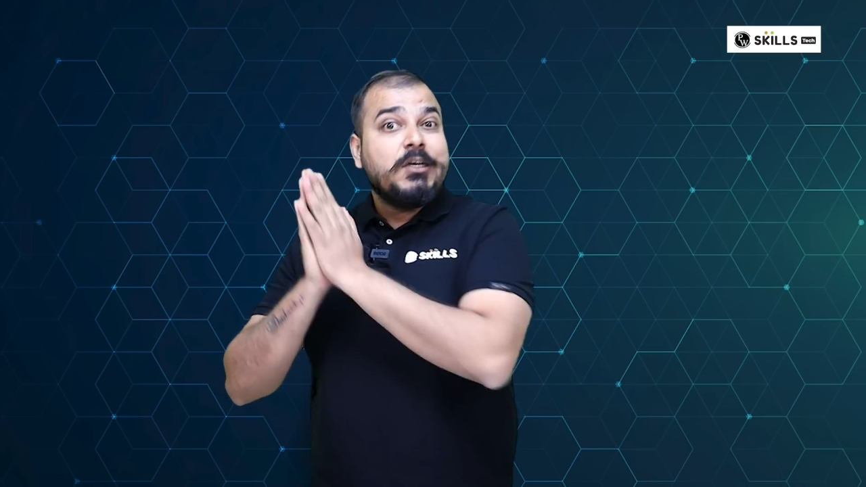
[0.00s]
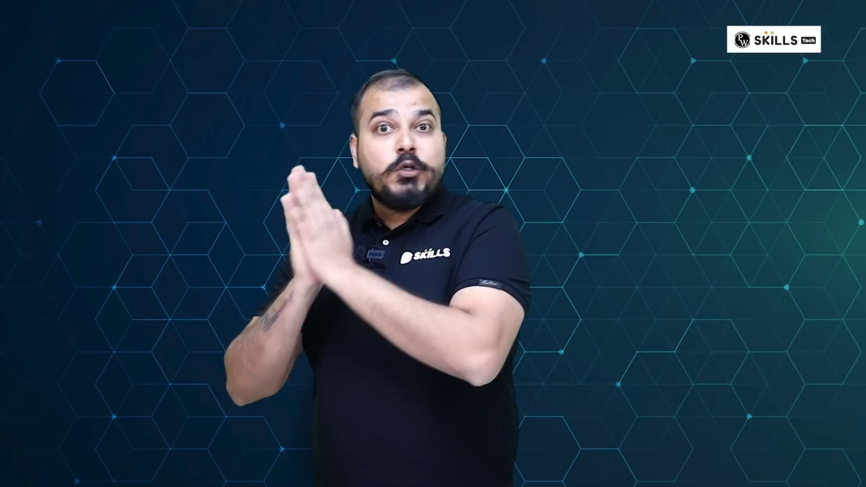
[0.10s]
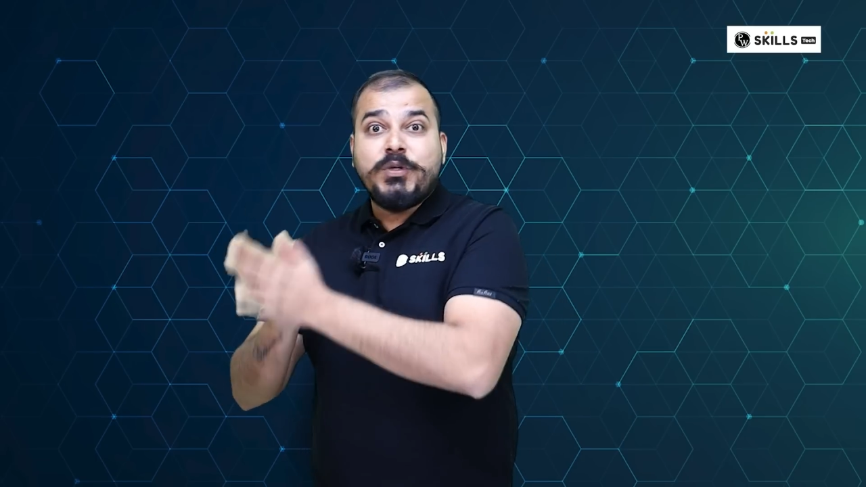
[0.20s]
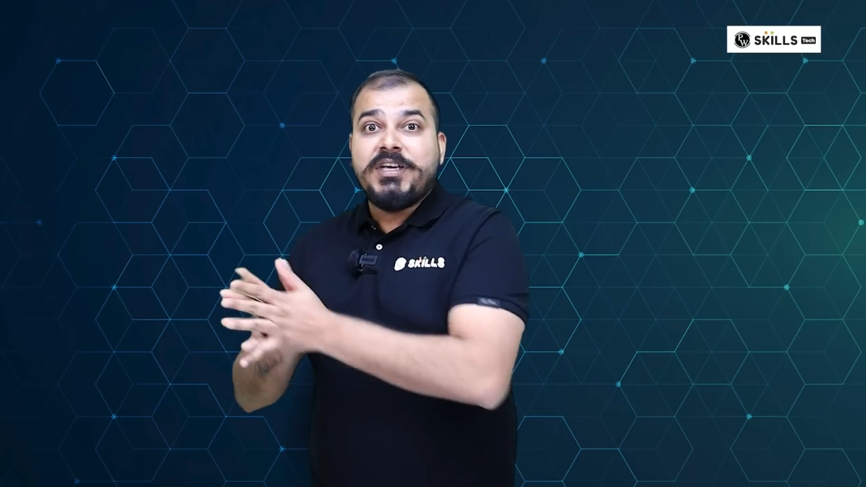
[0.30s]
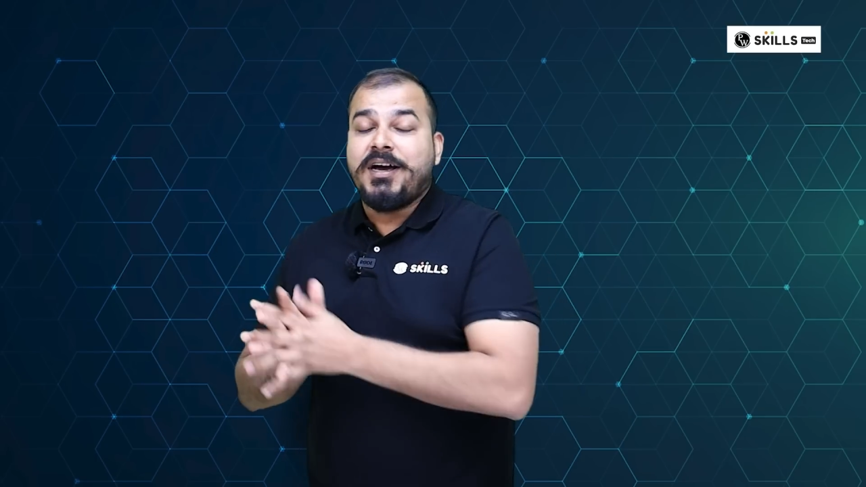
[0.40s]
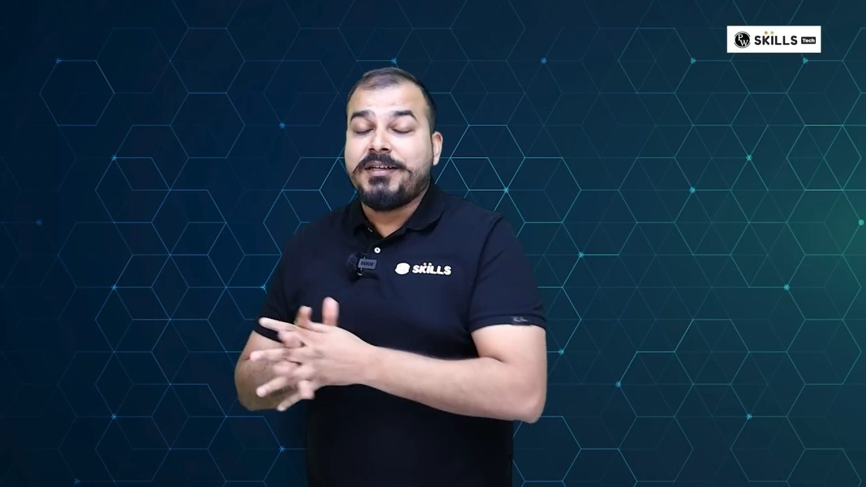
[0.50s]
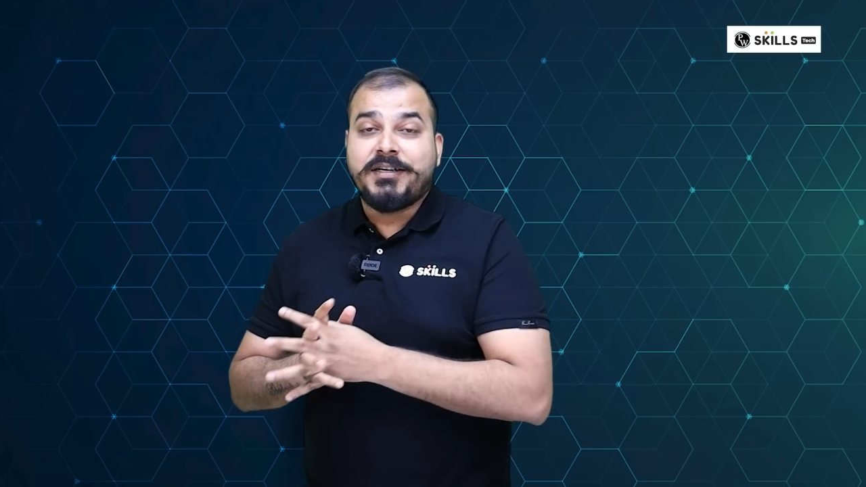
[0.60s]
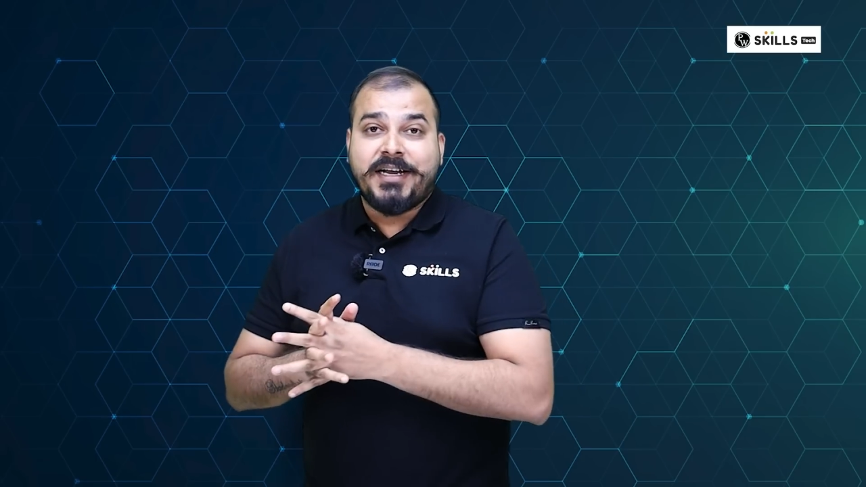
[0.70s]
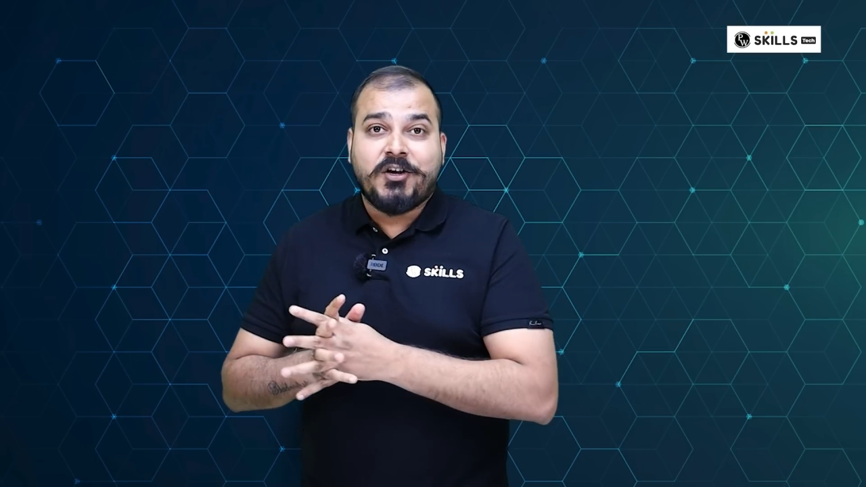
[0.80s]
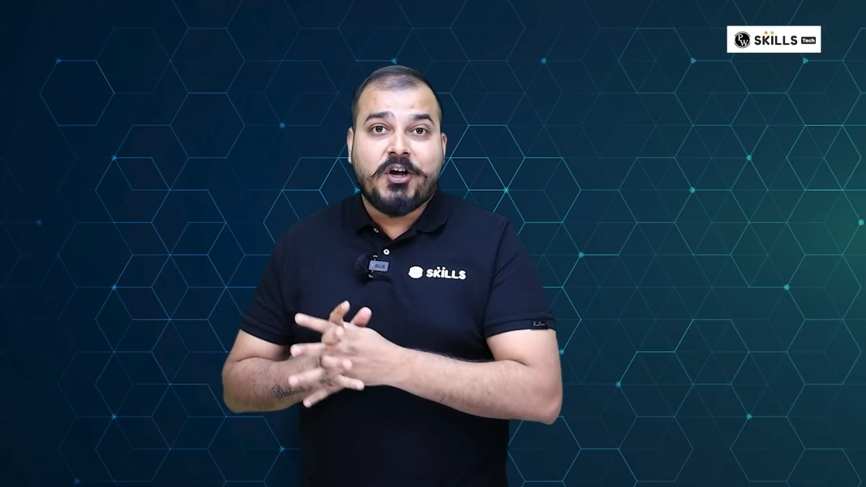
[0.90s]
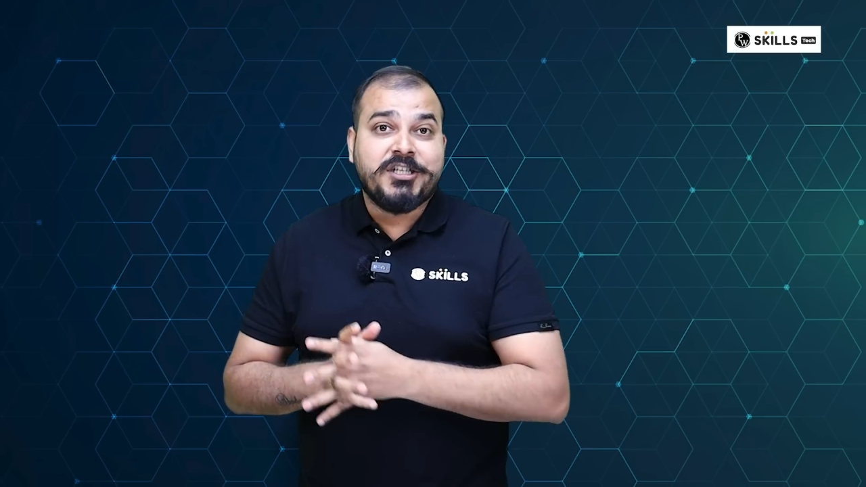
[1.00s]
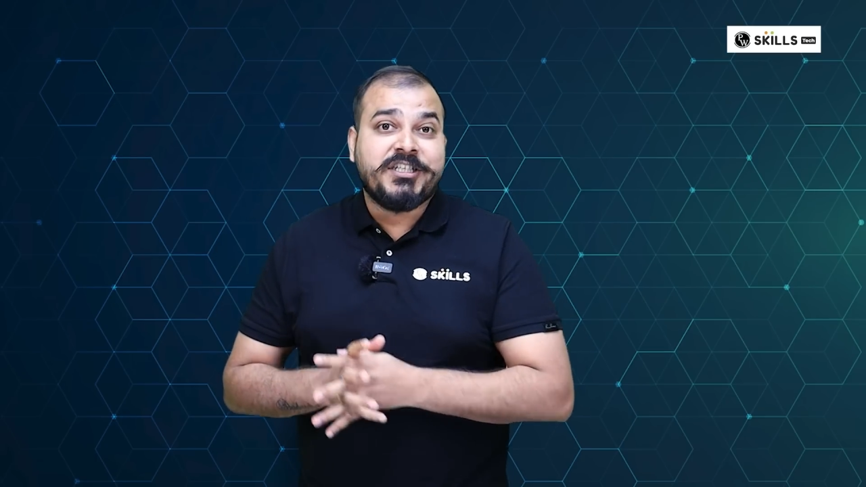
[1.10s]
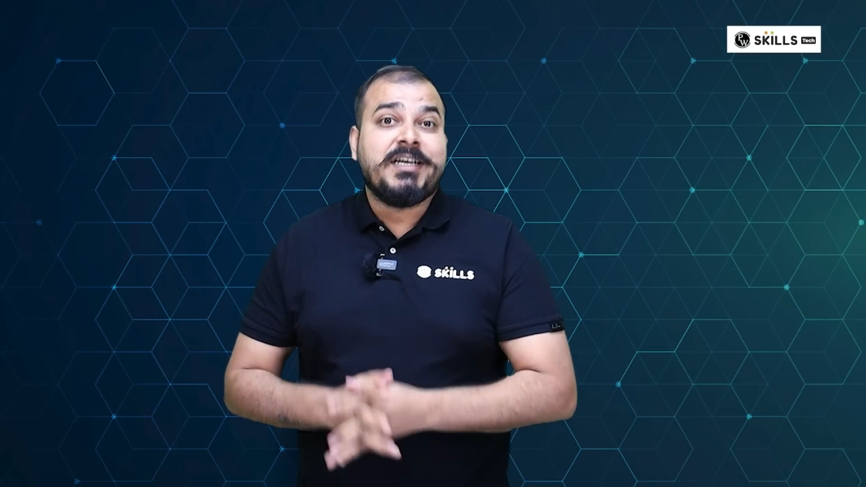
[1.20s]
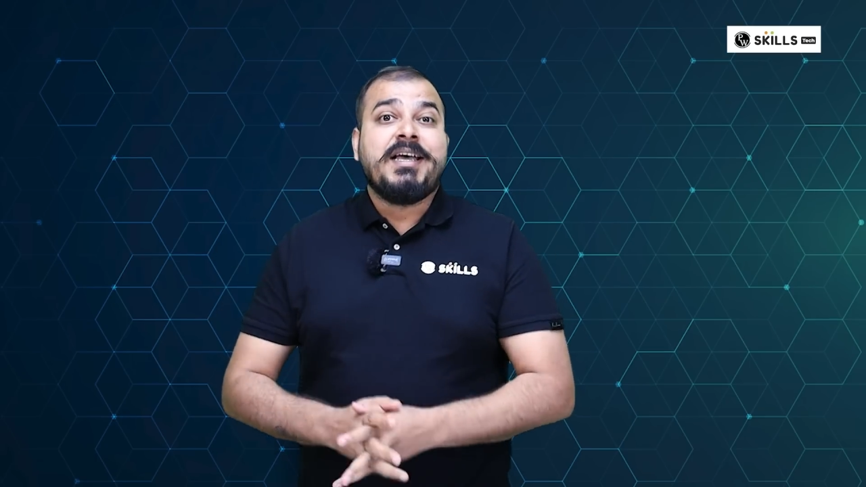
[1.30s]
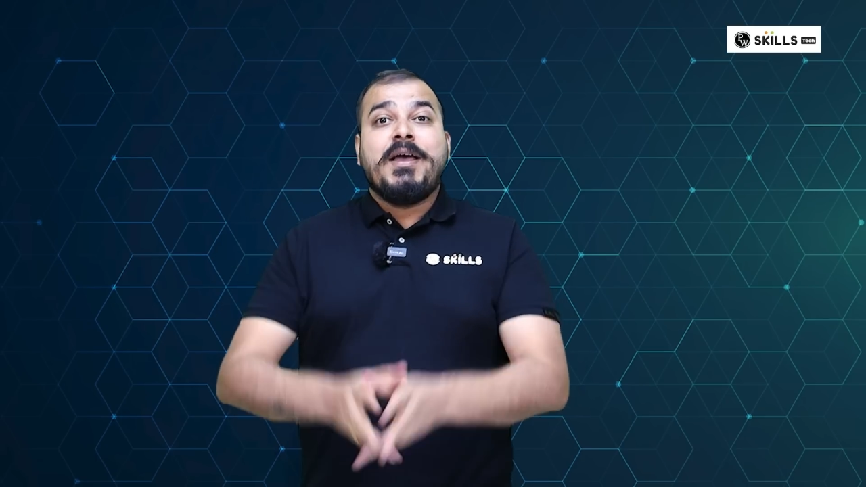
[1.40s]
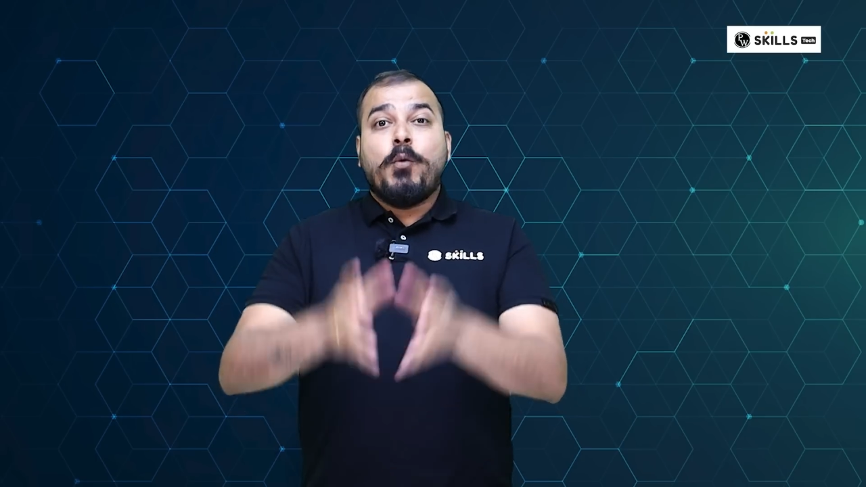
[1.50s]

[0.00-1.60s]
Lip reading: to the other technology.